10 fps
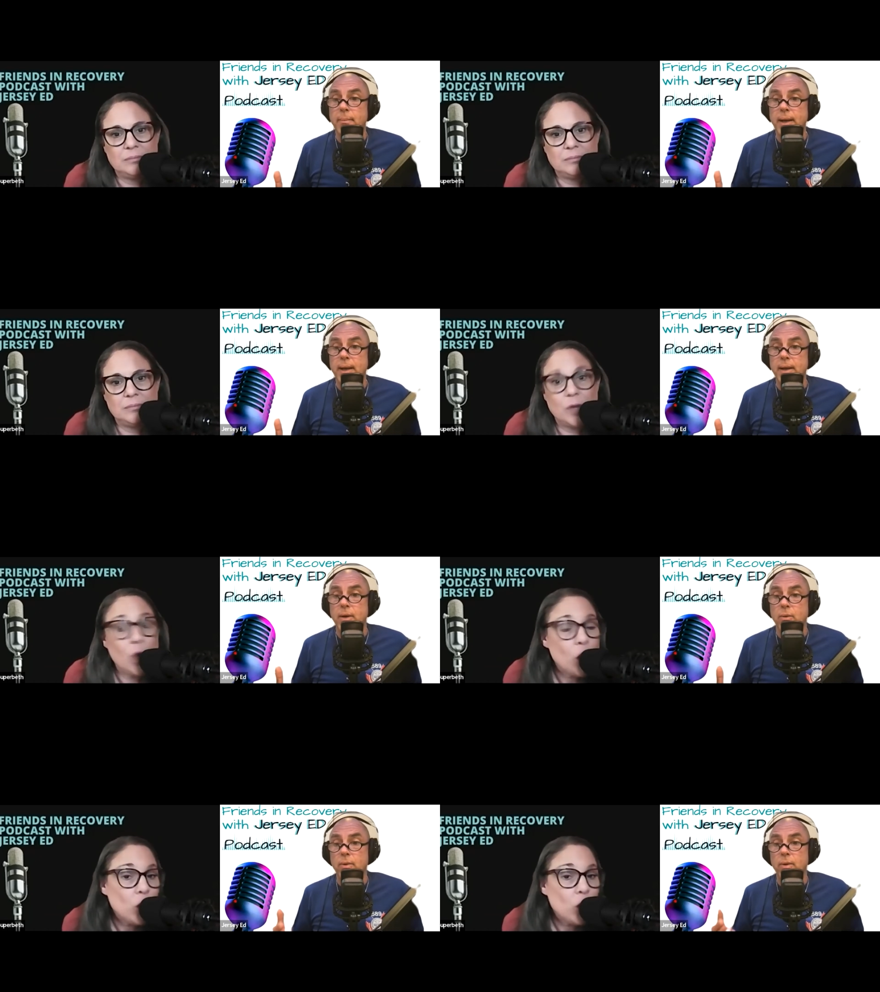Speaker 1: I mean,
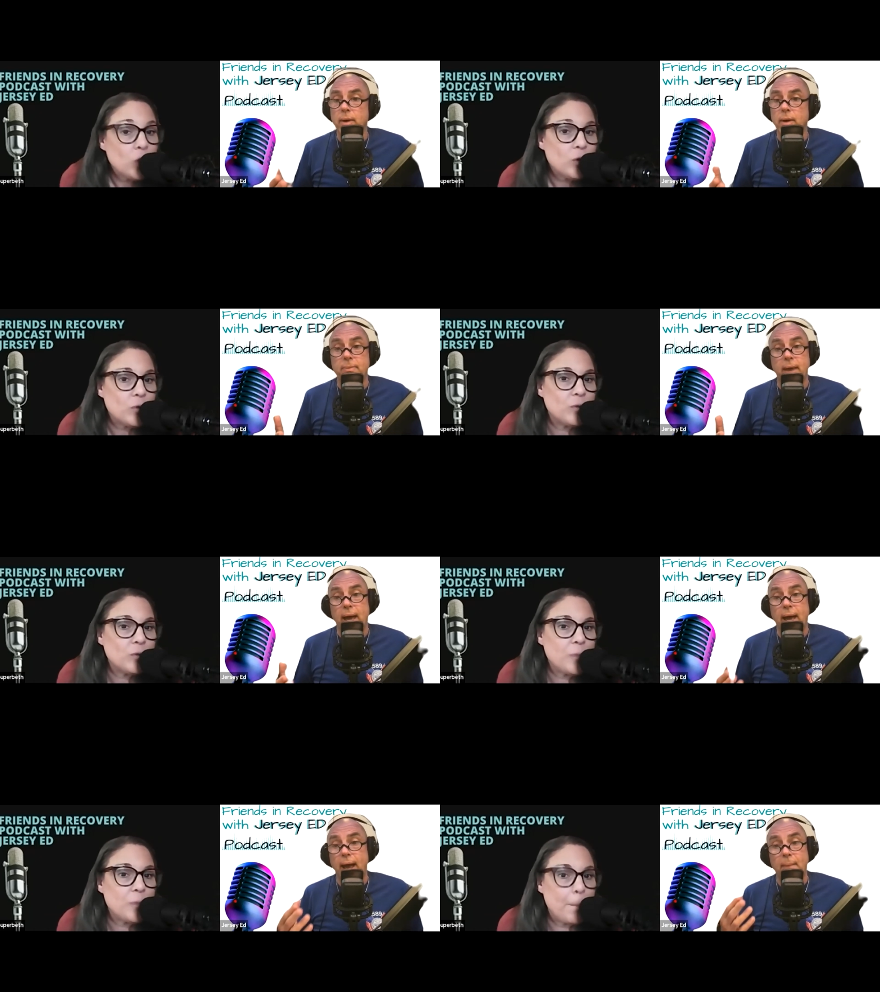you know,
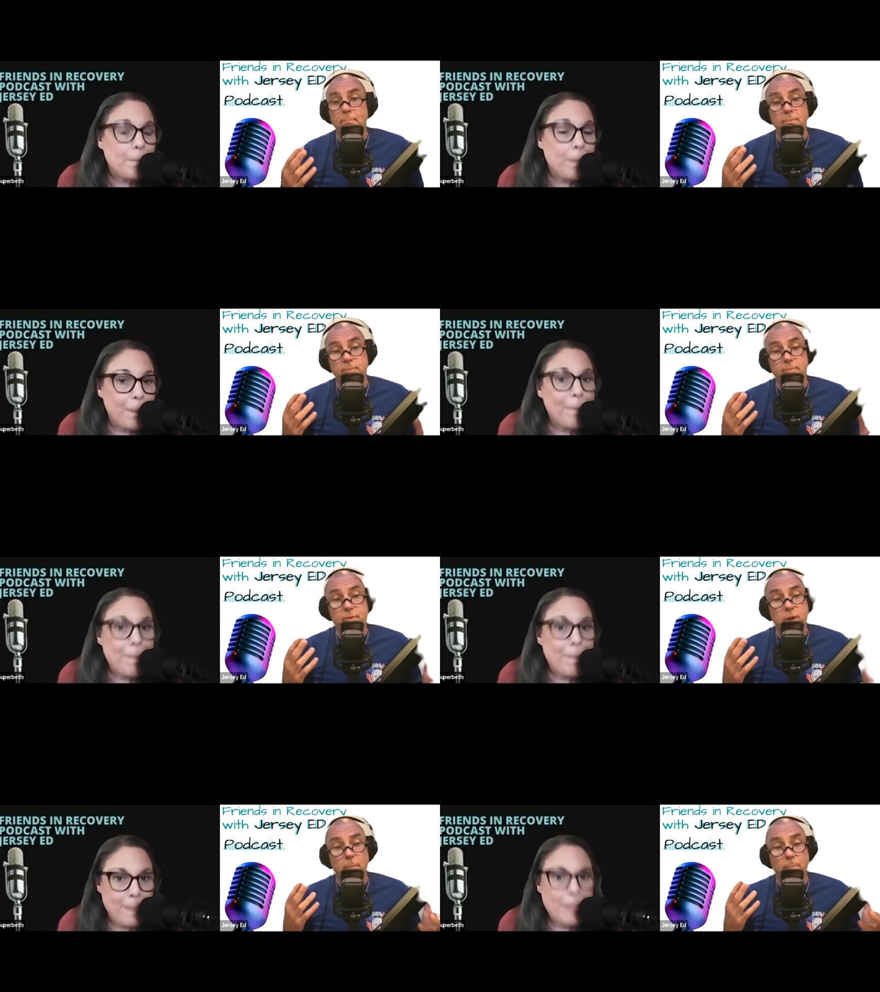at
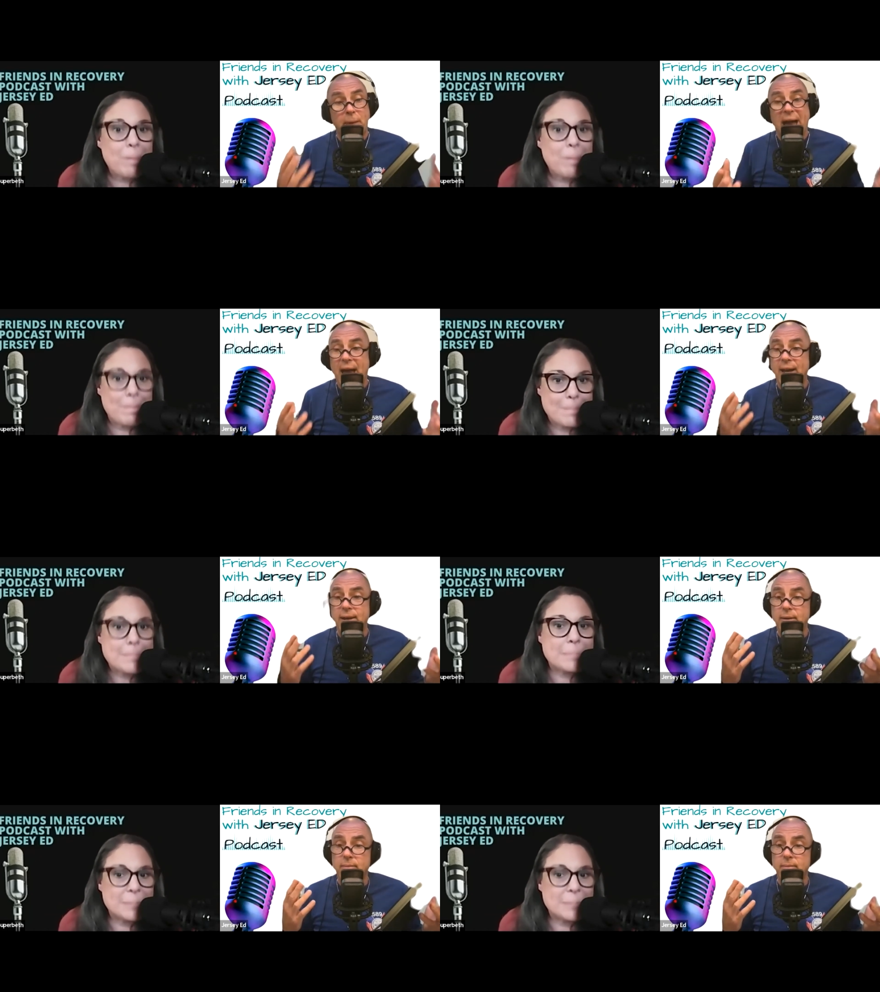some
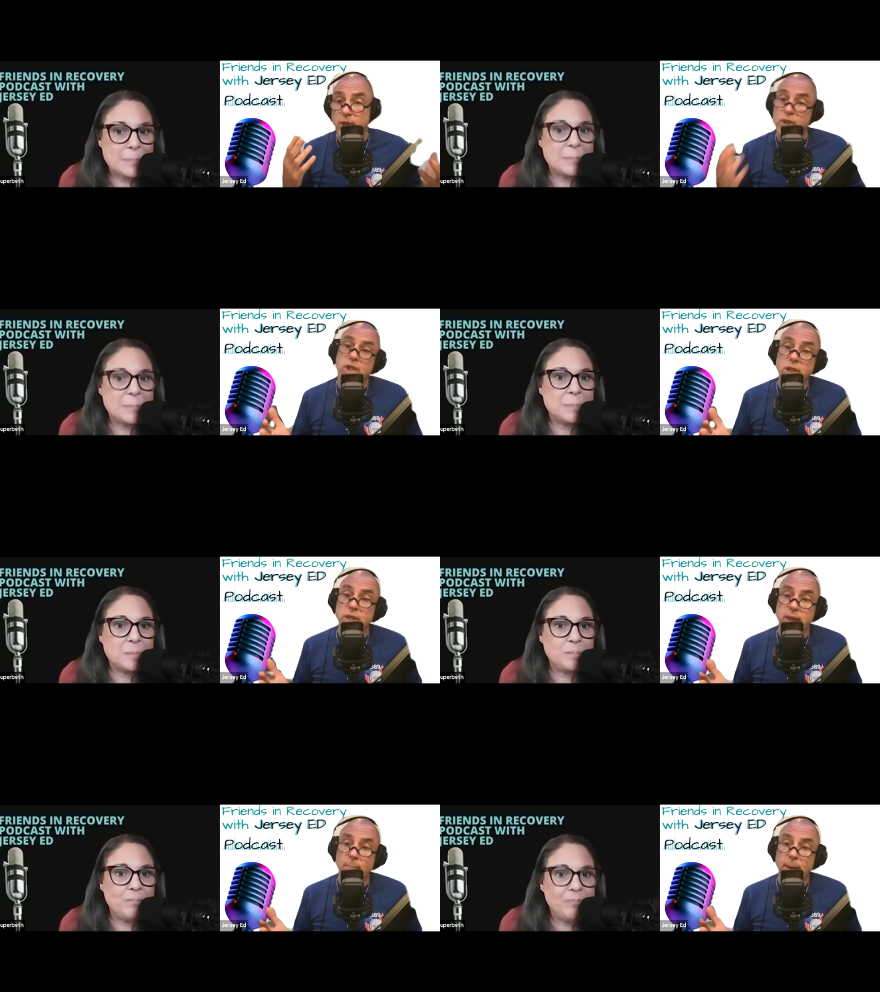bad
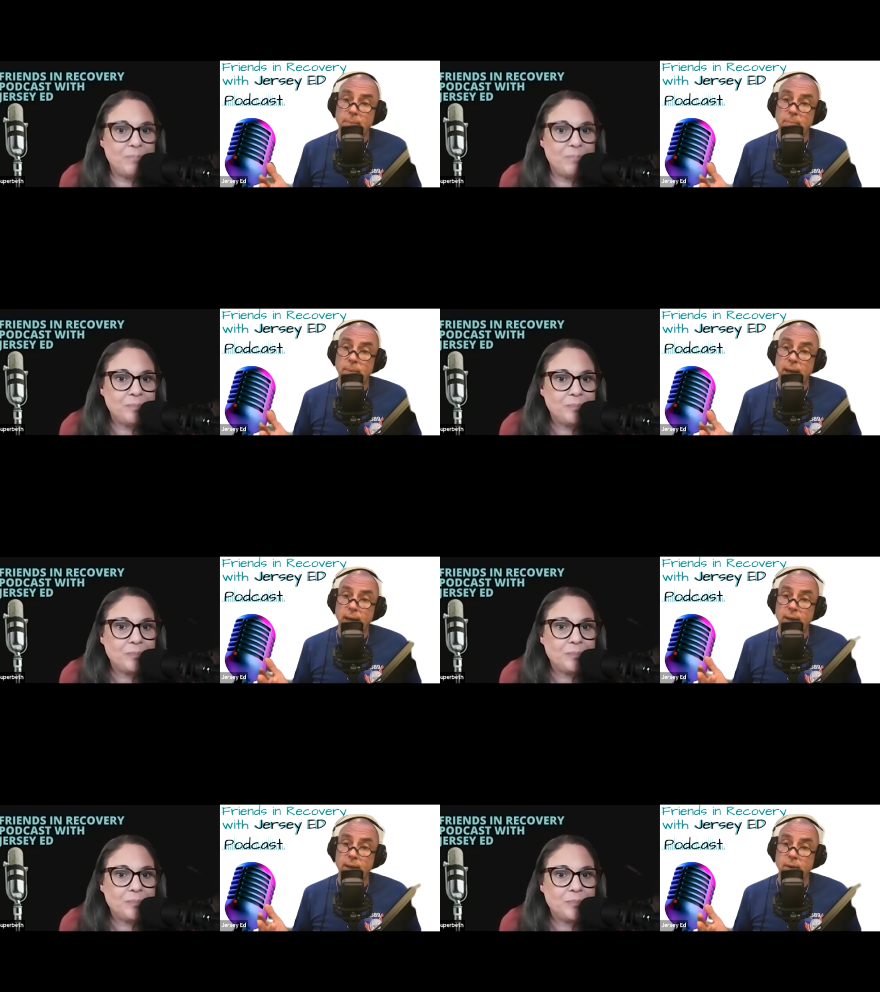decisions that people
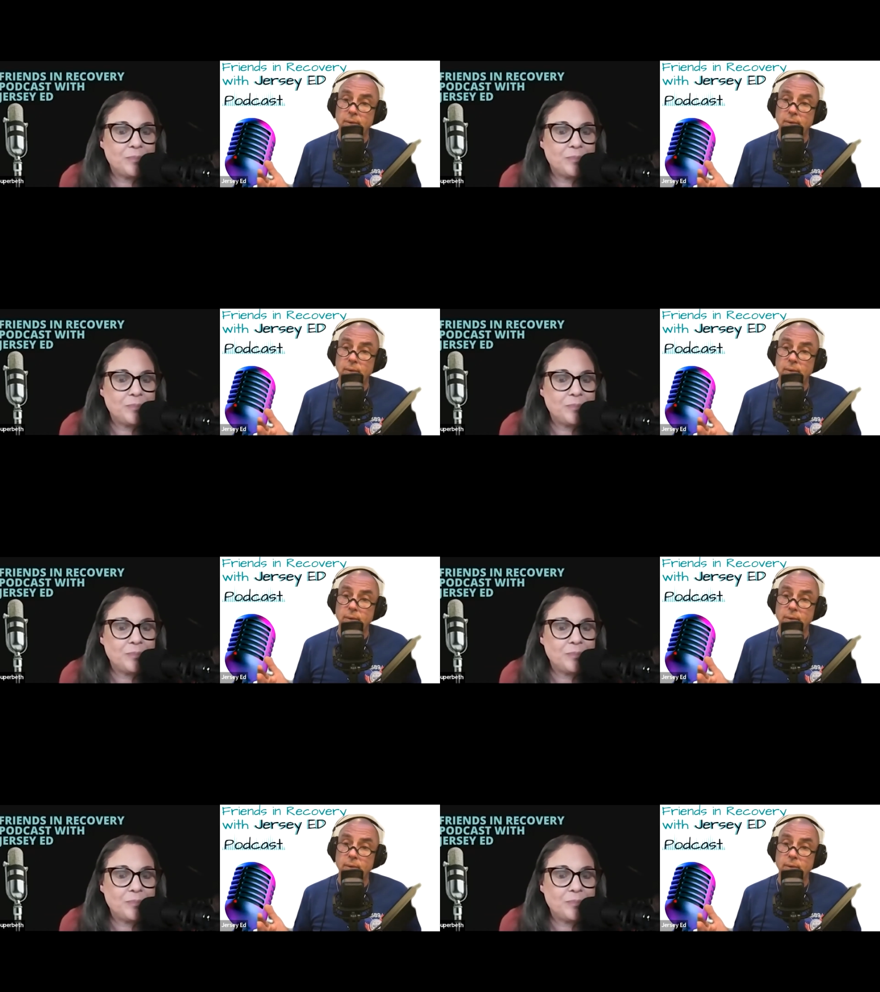make, you know,